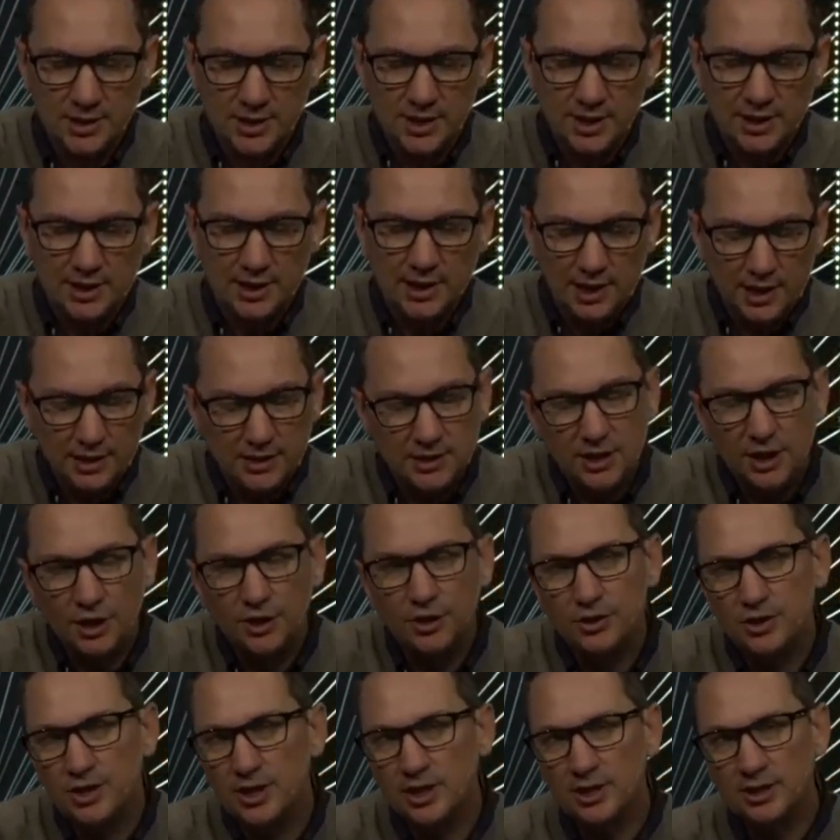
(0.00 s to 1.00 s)
And can I tell
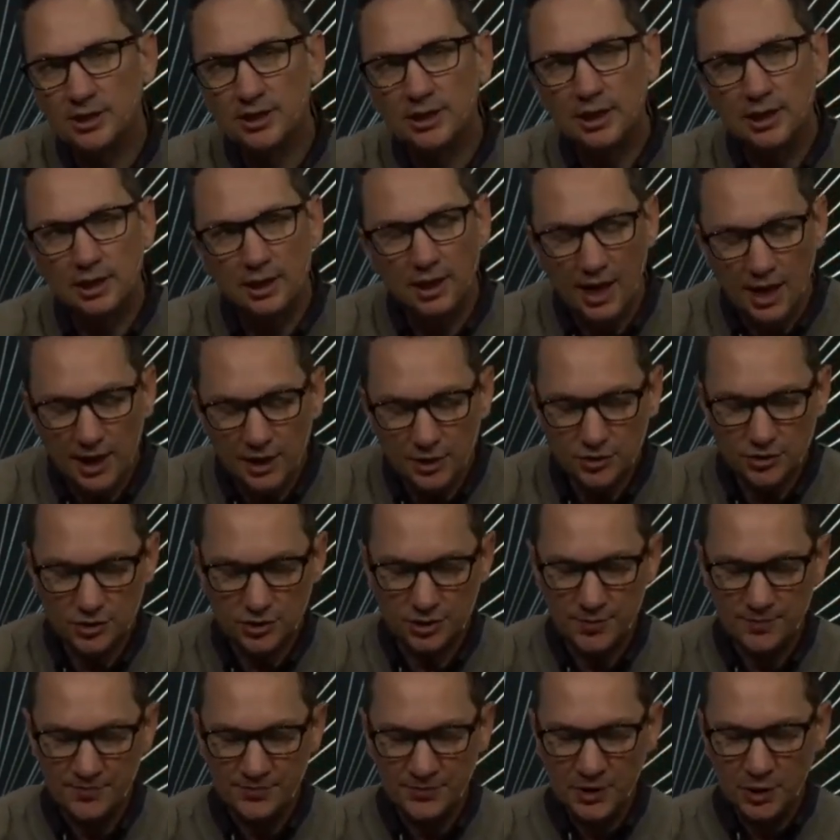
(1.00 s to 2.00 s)
you that
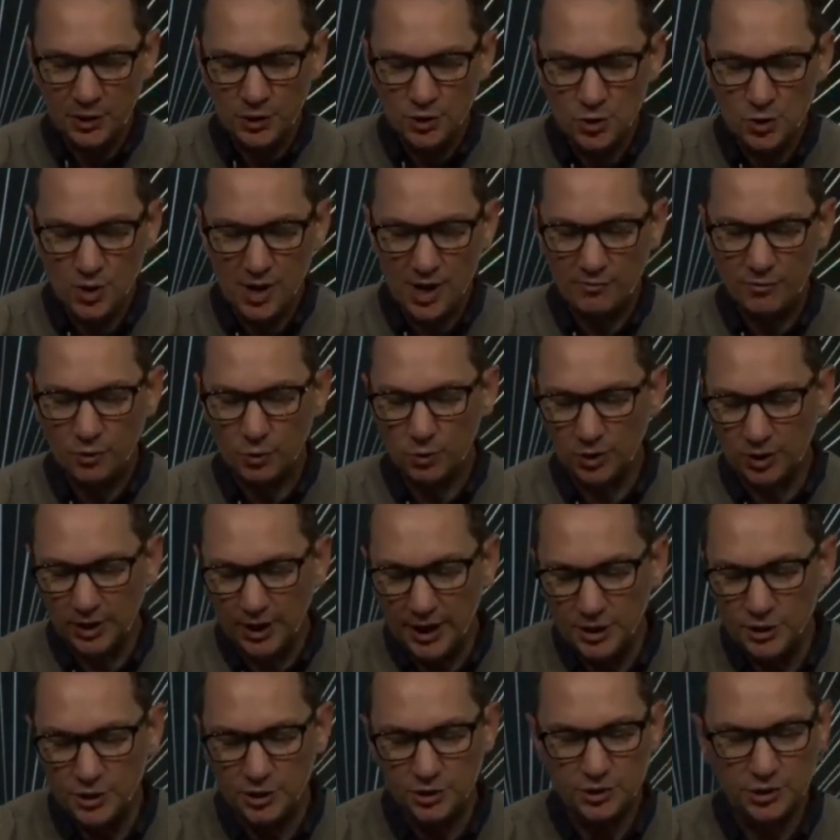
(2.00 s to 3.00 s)
unless you have a
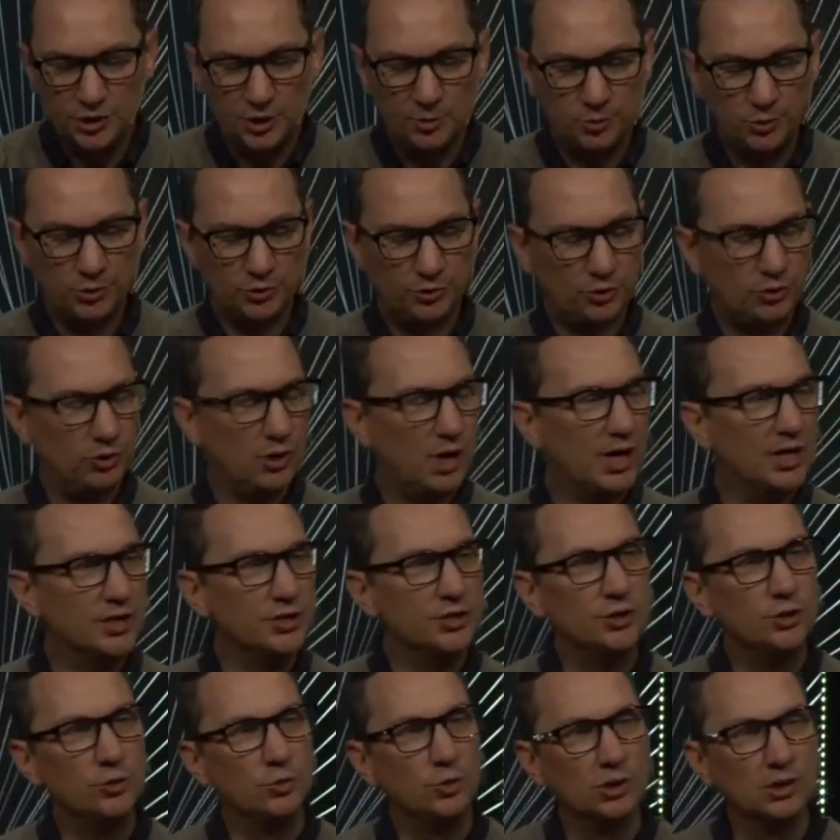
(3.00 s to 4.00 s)
relationship with
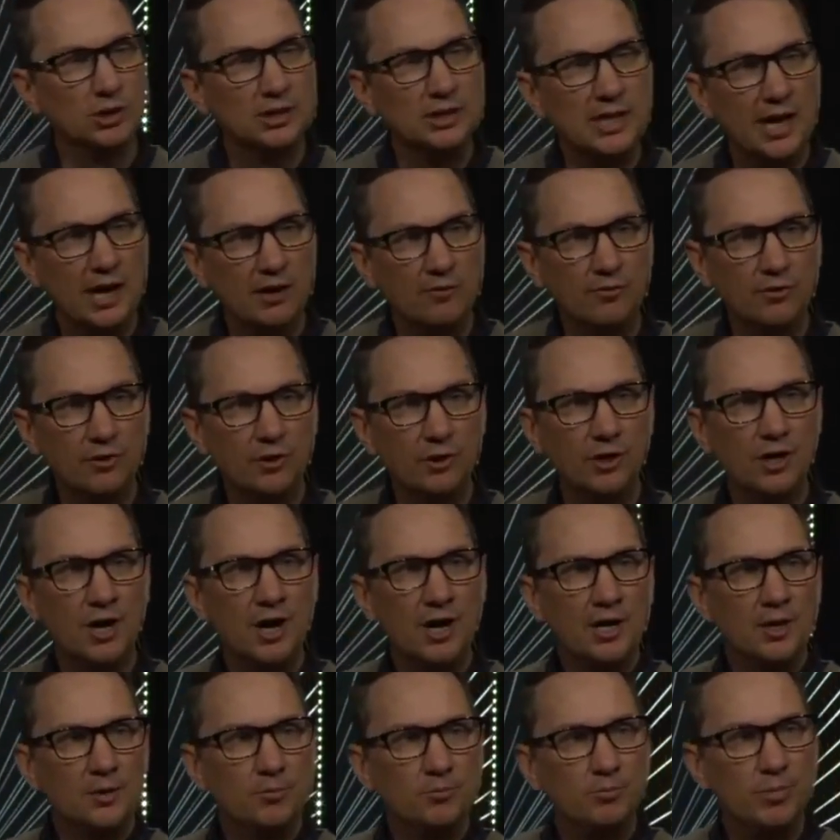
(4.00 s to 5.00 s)
Christ, you will never
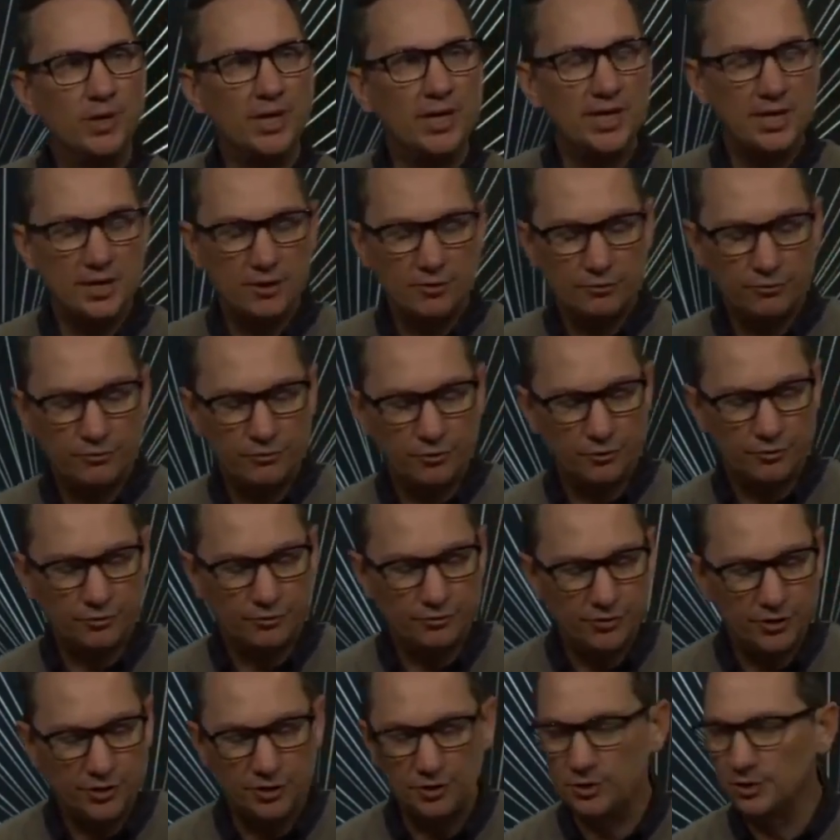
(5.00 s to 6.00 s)
be
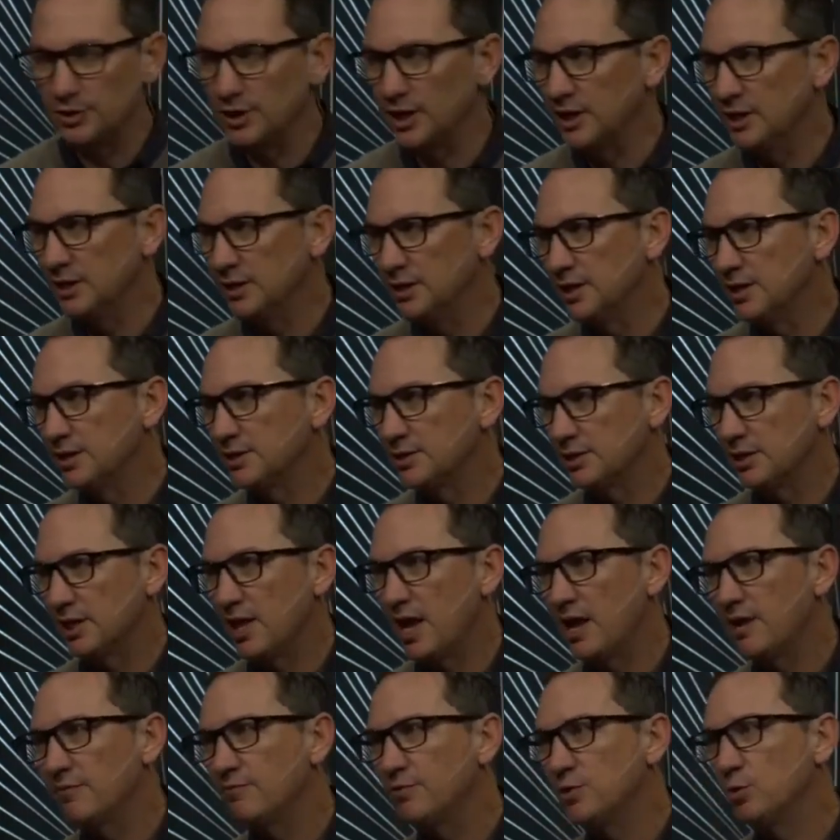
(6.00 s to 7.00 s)
fulfilled in this
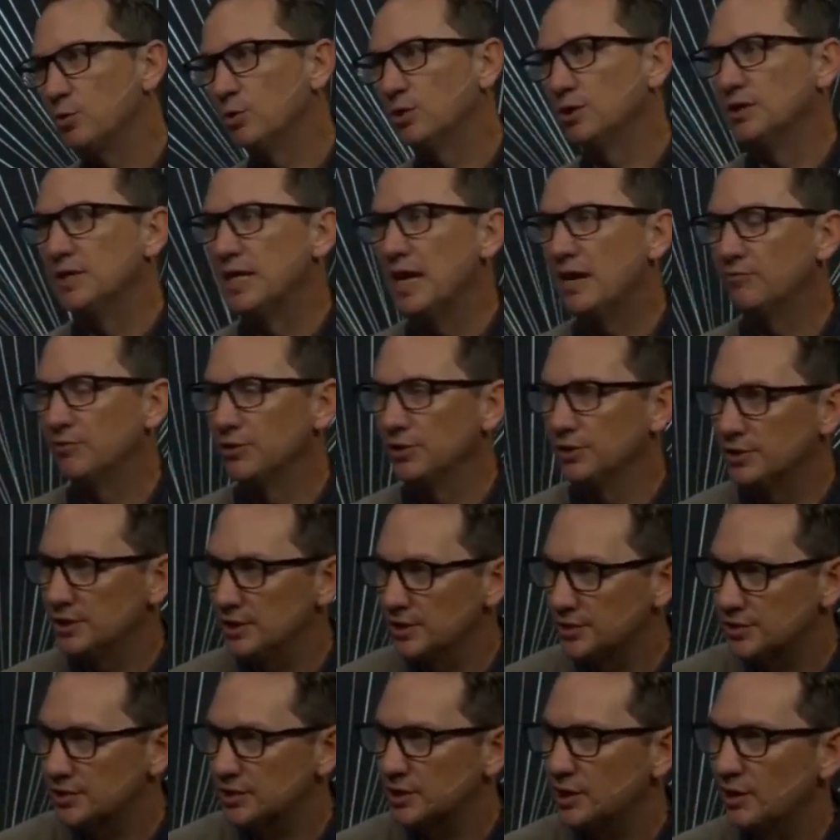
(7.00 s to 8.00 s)
life. You will never
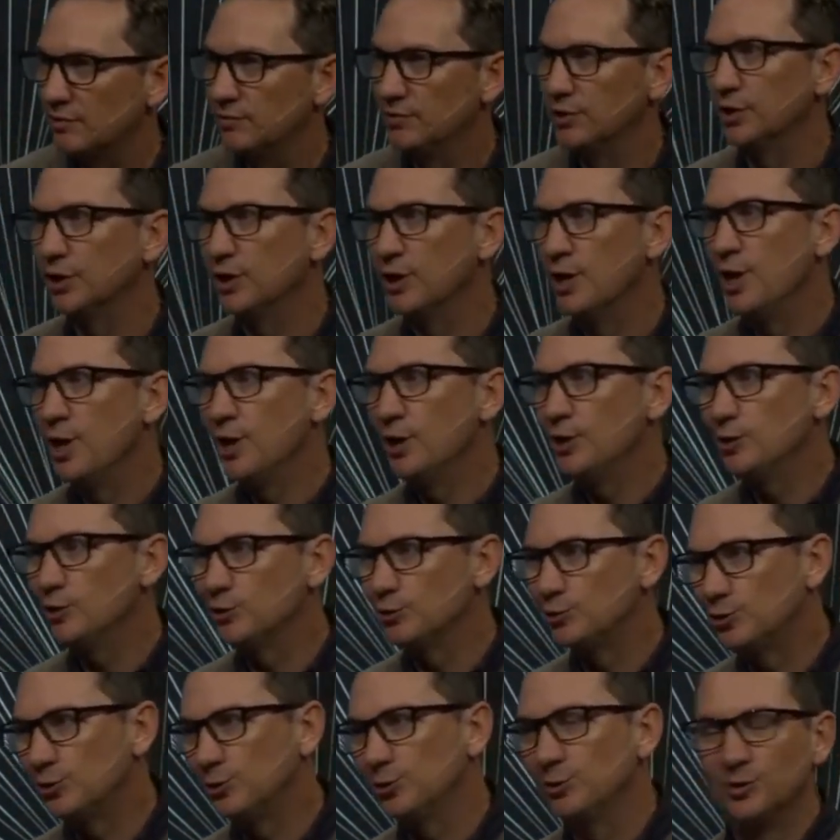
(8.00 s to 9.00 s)
discover your
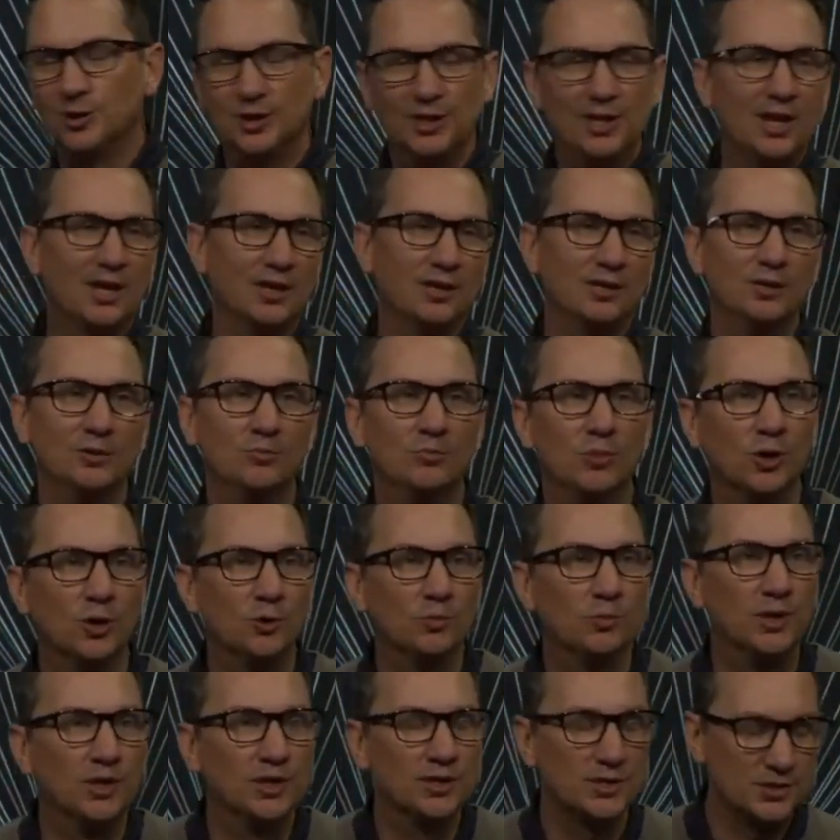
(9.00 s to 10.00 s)
true intended
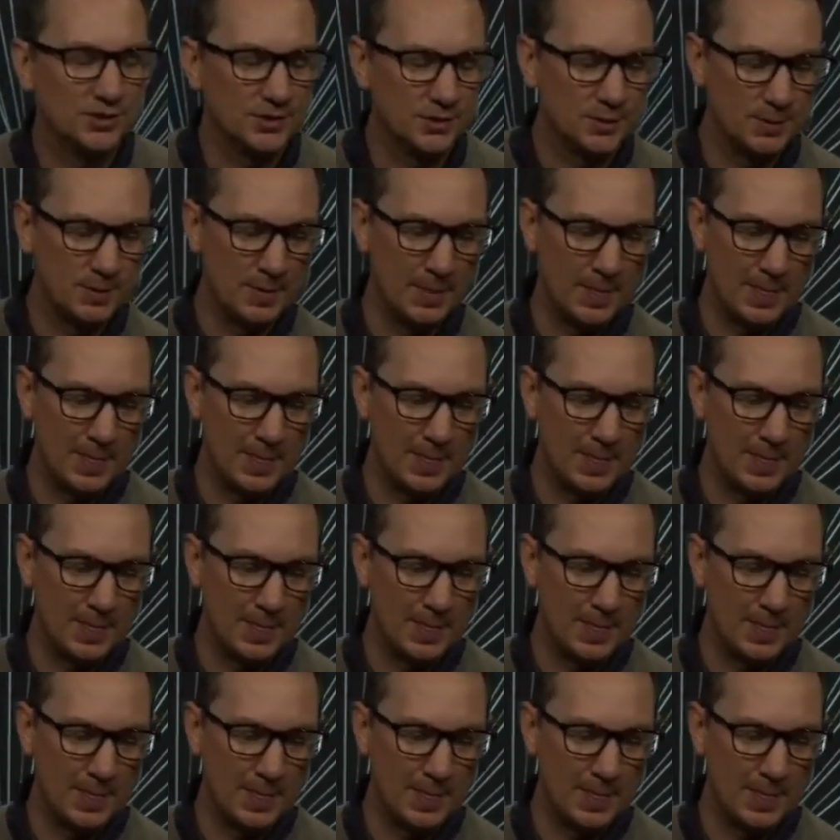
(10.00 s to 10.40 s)
purpose.